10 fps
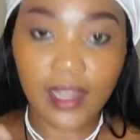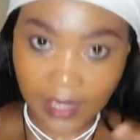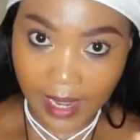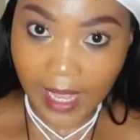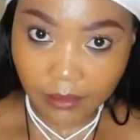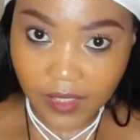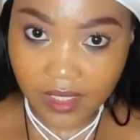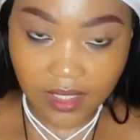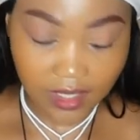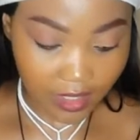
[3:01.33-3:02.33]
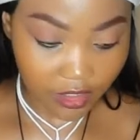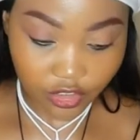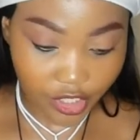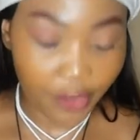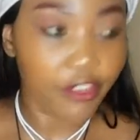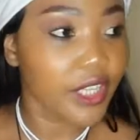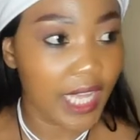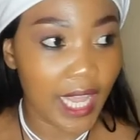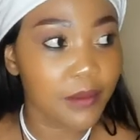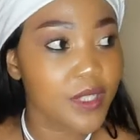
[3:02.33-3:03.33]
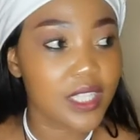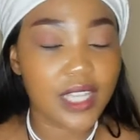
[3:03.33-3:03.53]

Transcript: names, general names,